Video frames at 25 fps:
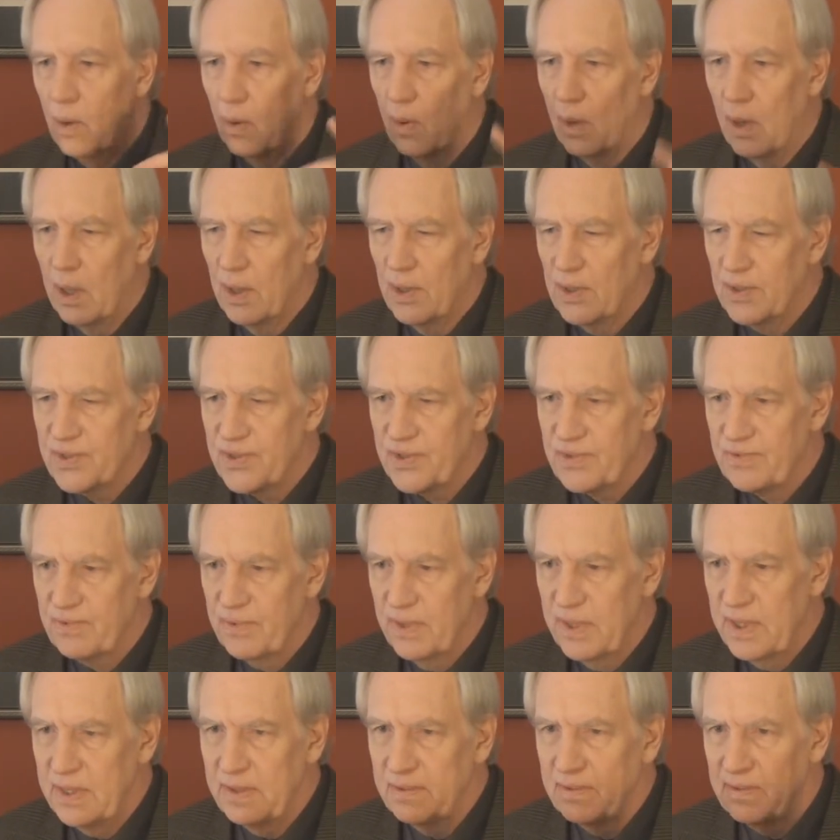Wall
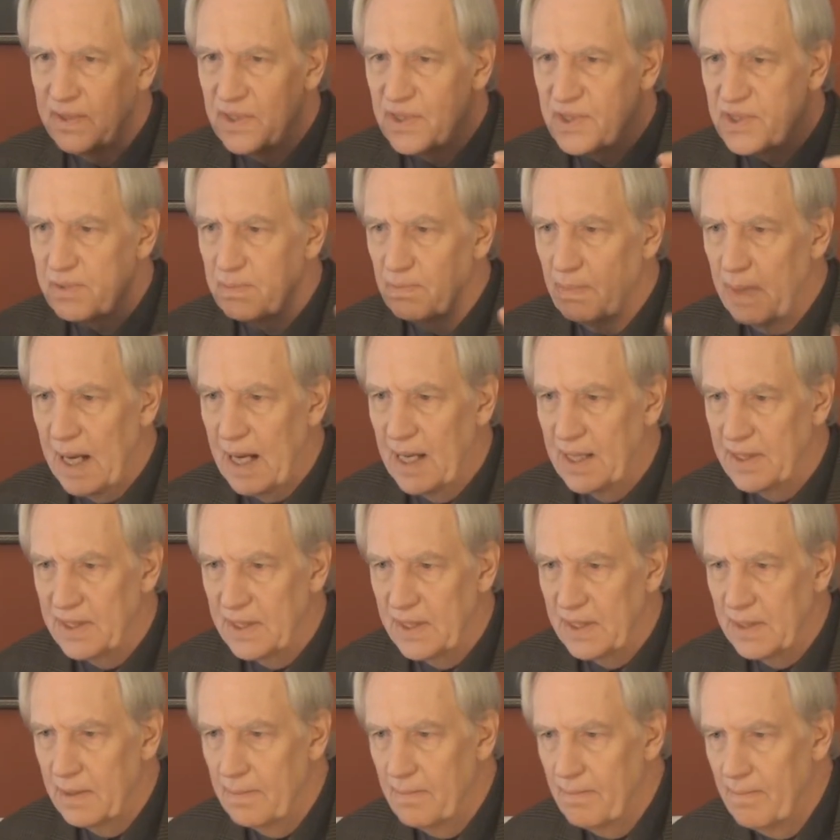Street
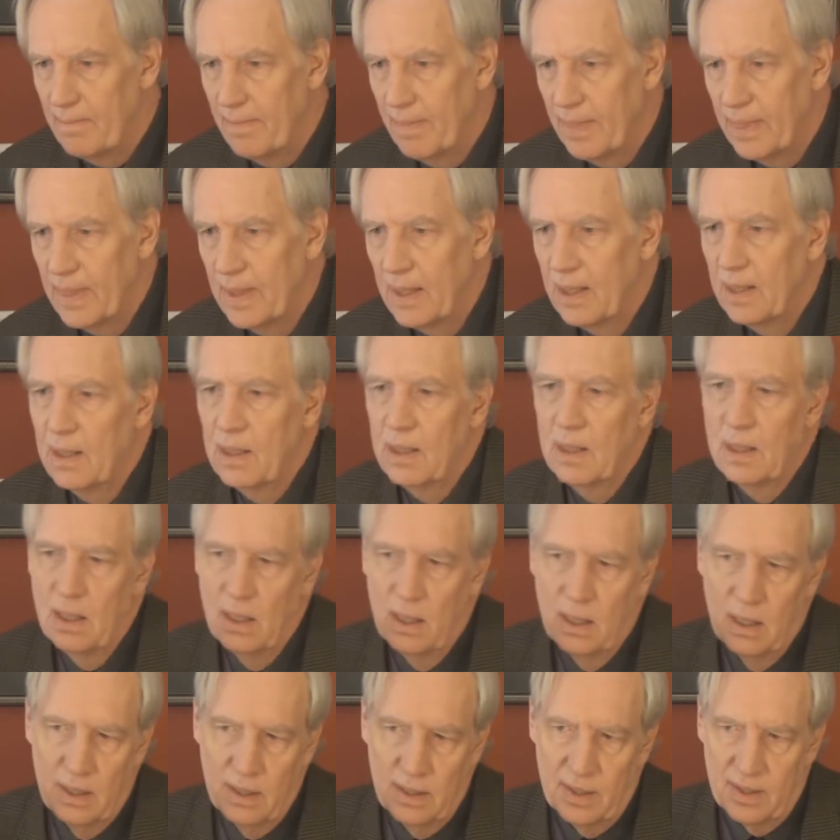responded.
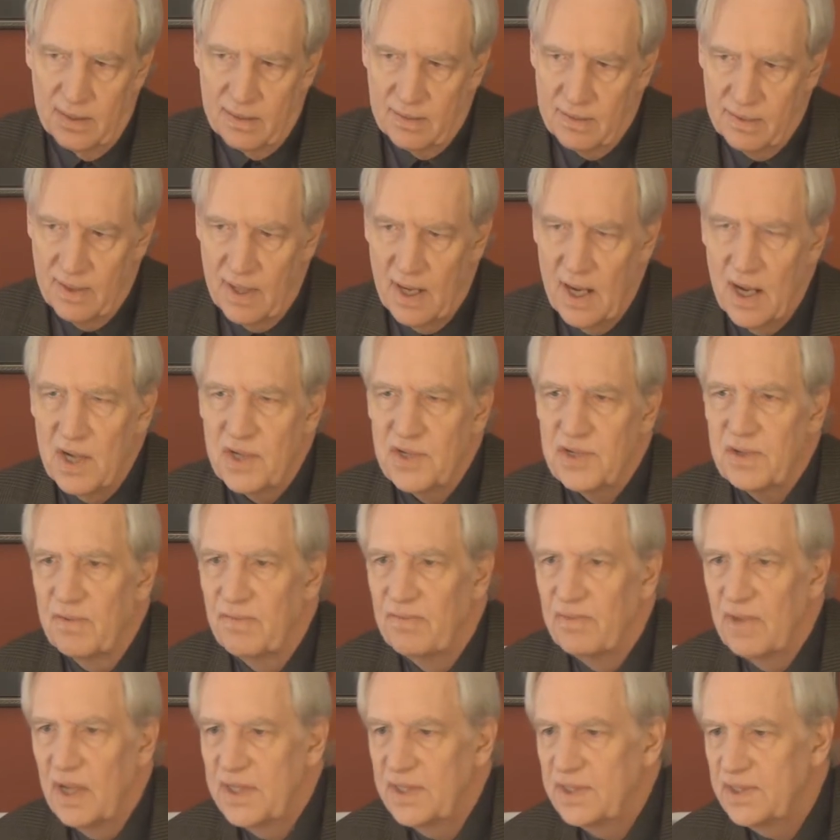The crash
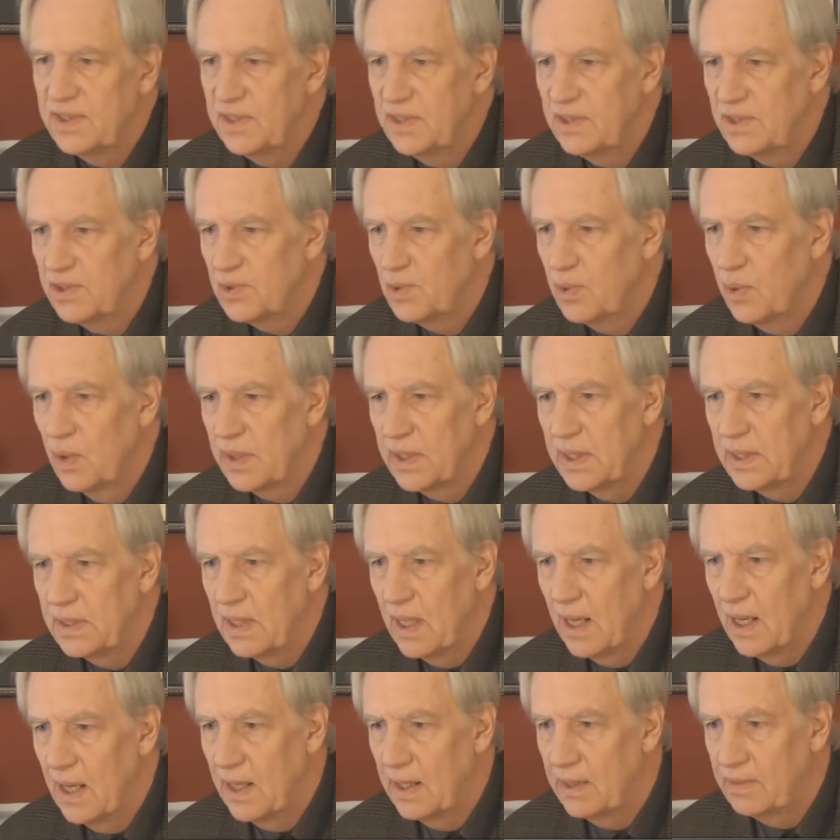of
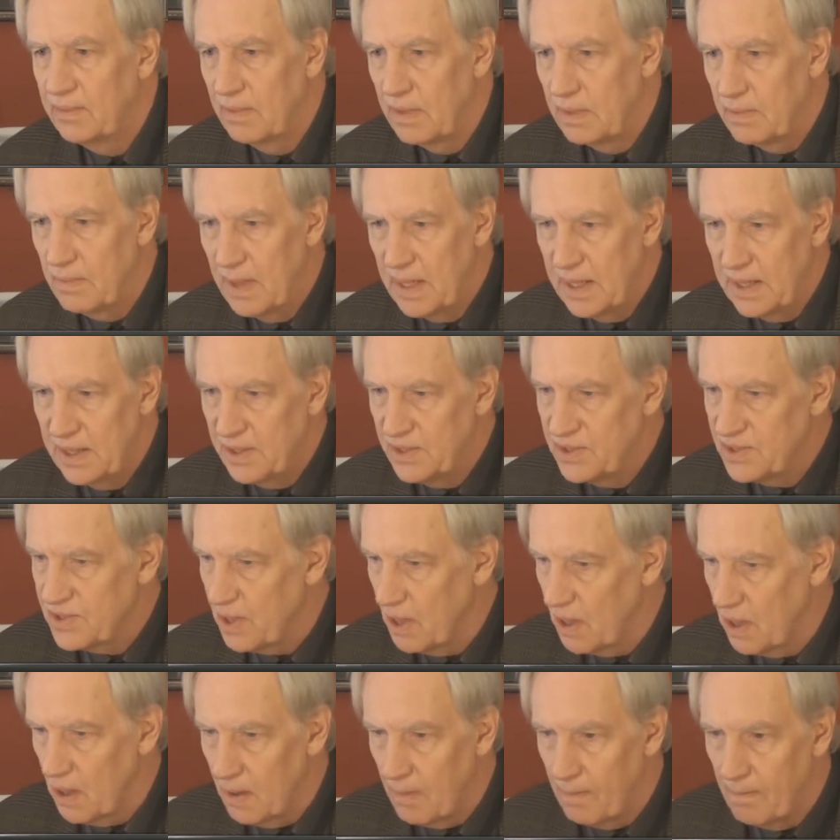1929 remains
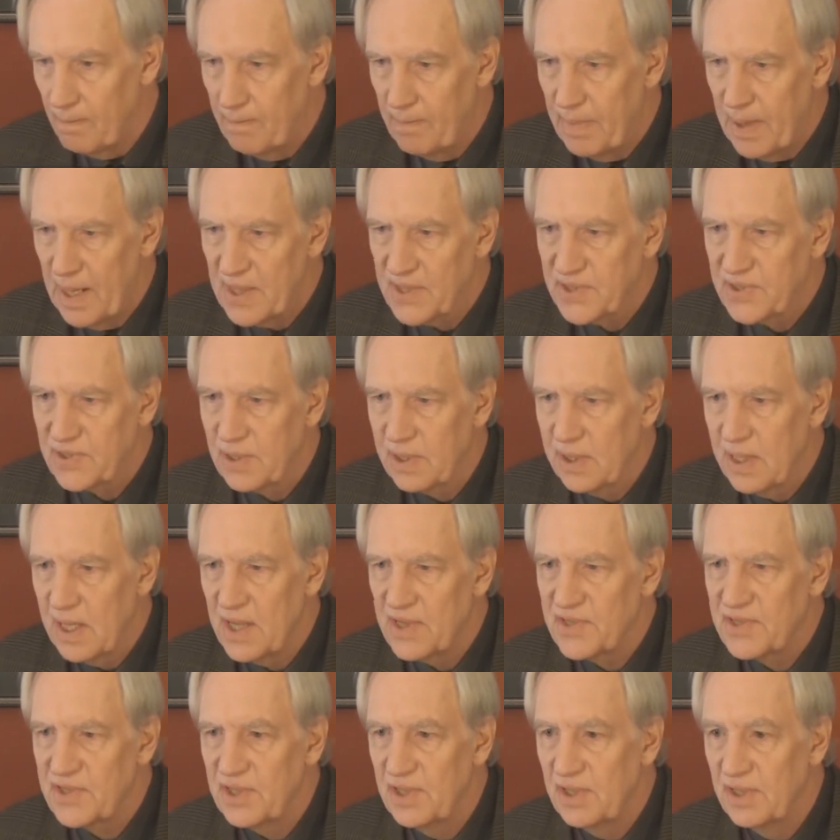our best
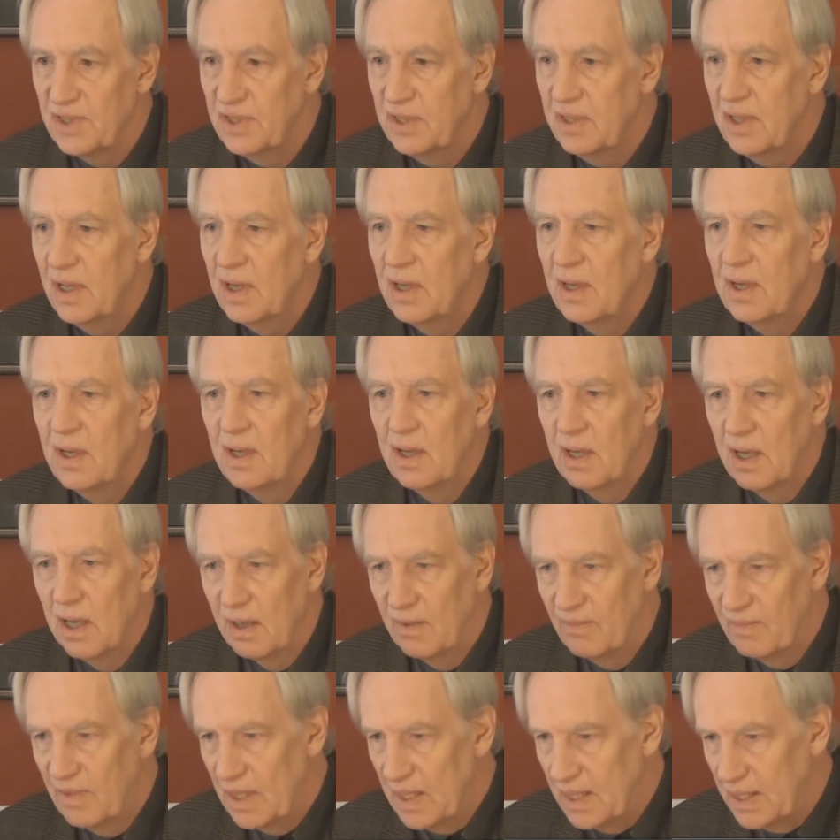lesson
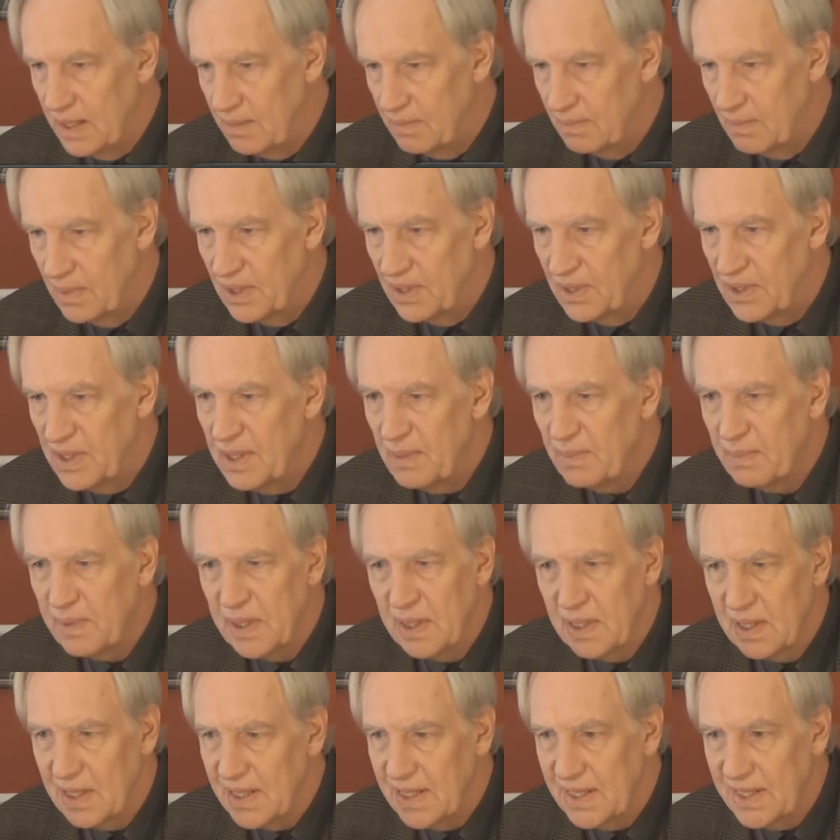of a
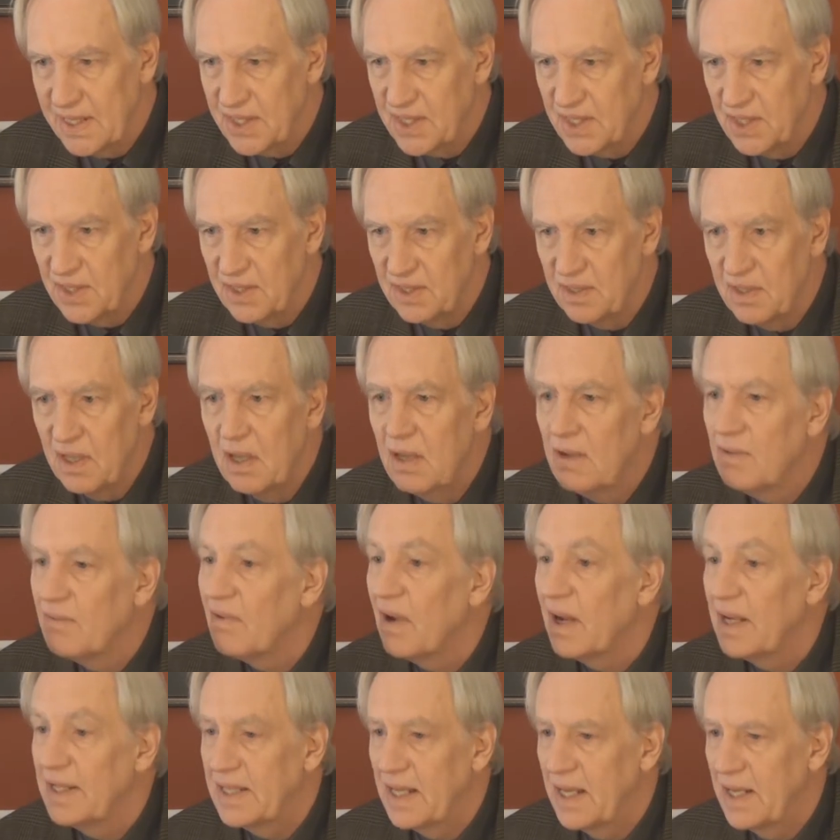manipulated
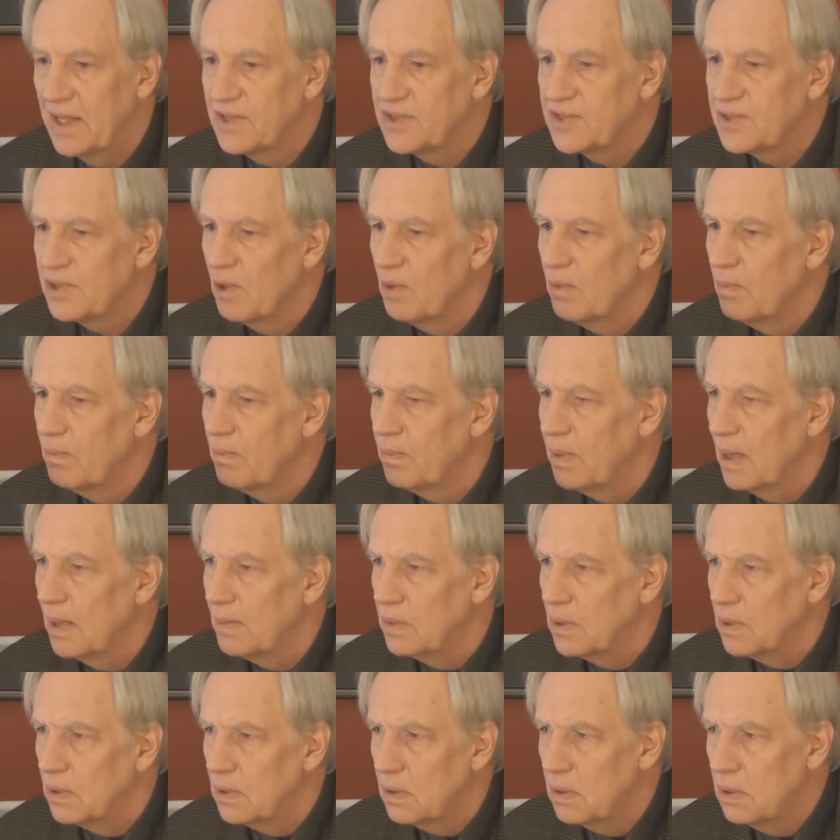financial
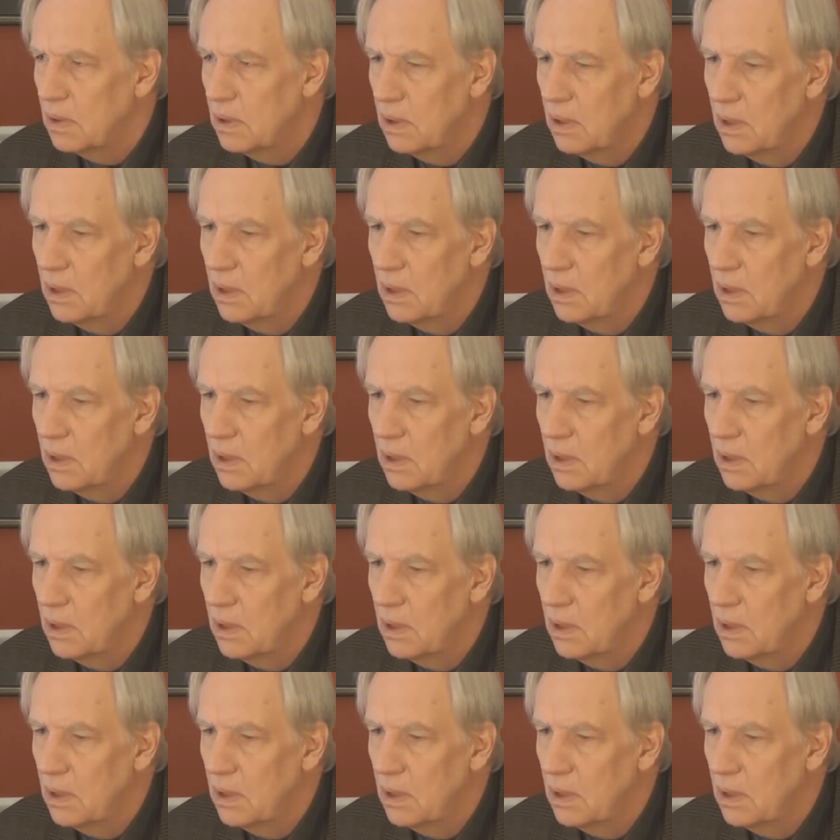bubble.